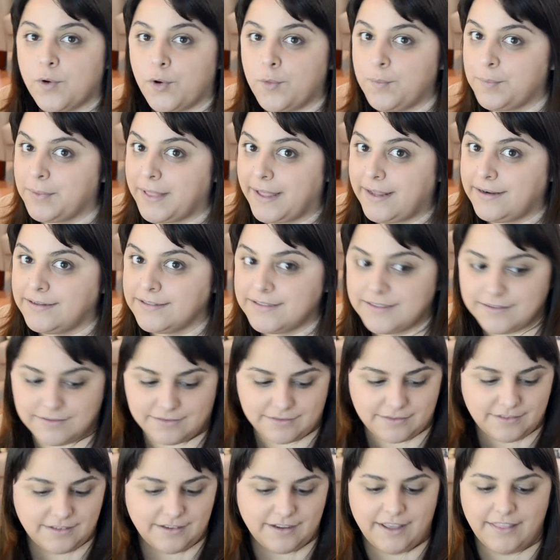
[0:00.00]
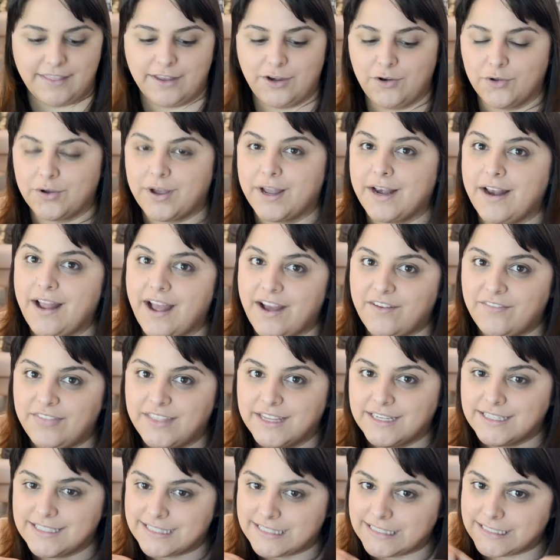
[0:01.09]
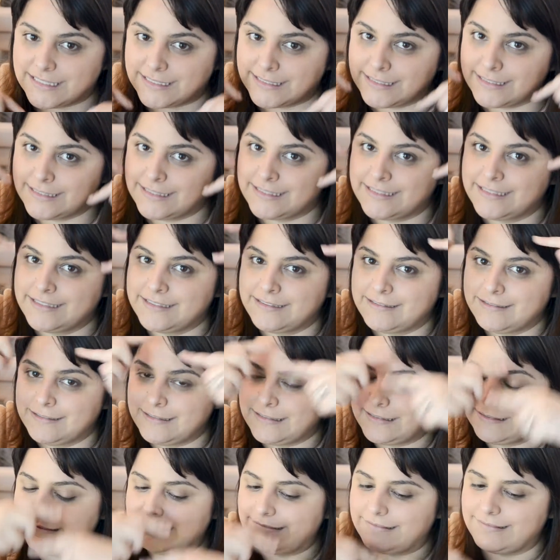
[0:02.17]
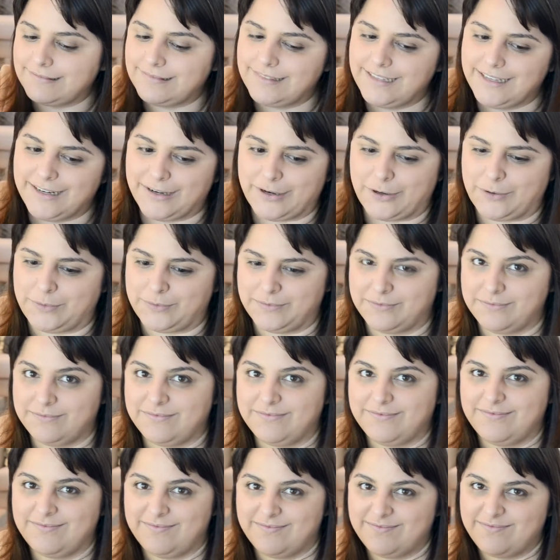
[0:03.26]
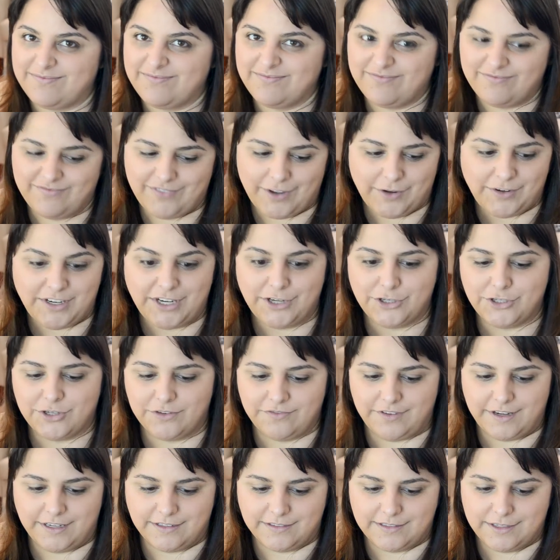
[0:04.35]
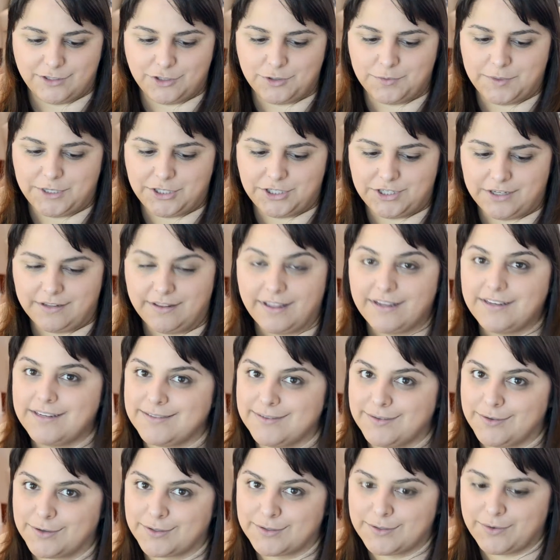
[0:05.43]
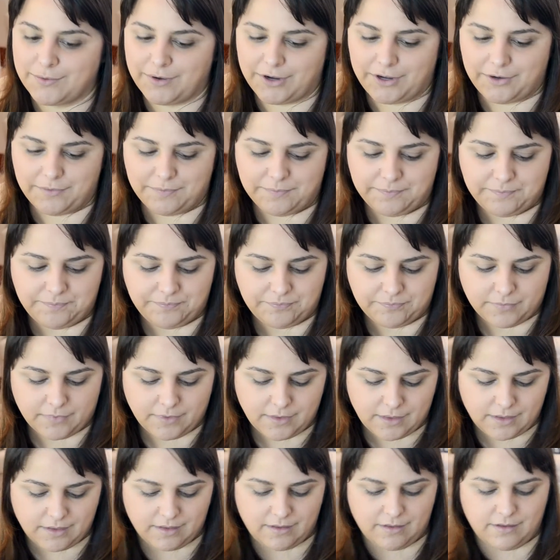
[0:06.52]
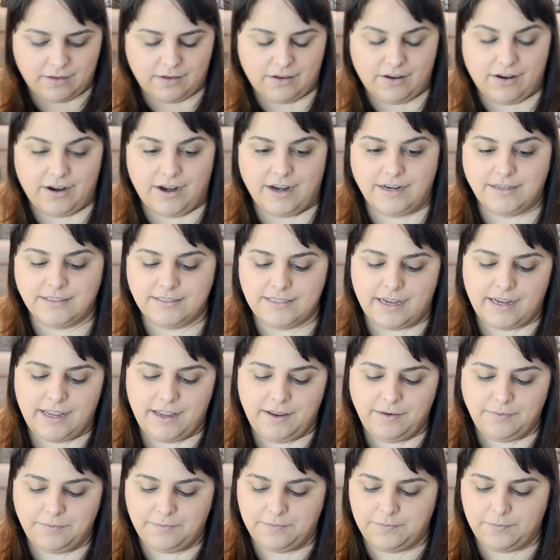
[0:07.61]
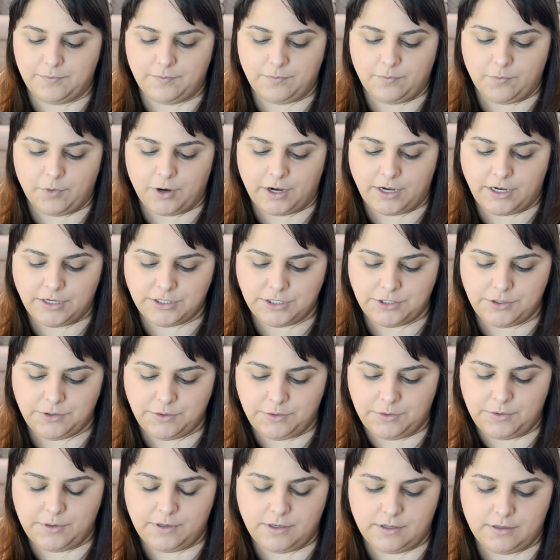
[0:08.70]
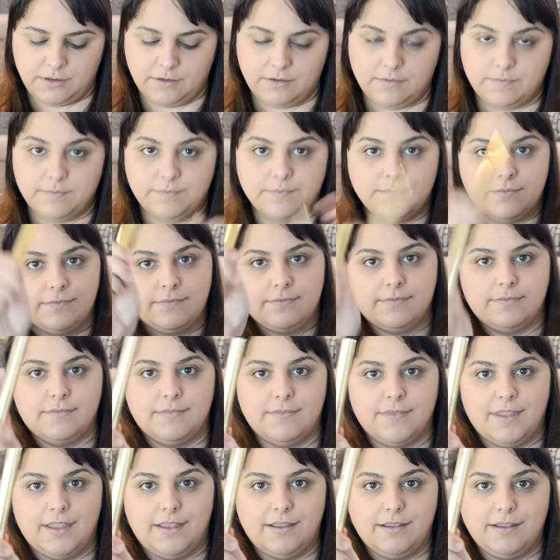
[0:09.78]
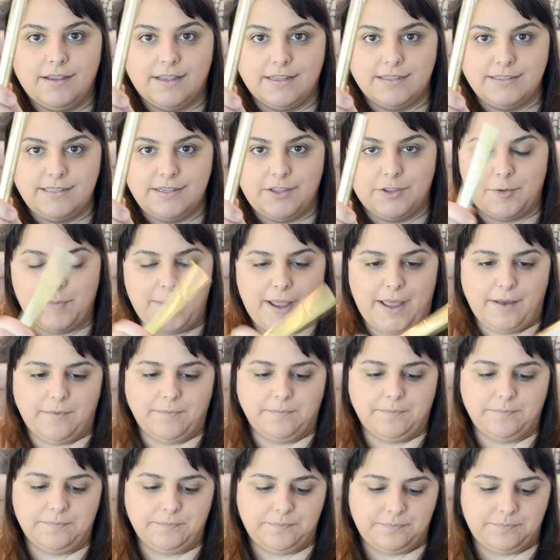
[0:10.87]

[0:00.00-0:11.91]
won't blend. And then you'll kind of have this, you know, foundation face situation that doesn't look so good. All right, second, we're gonna do concealer pen.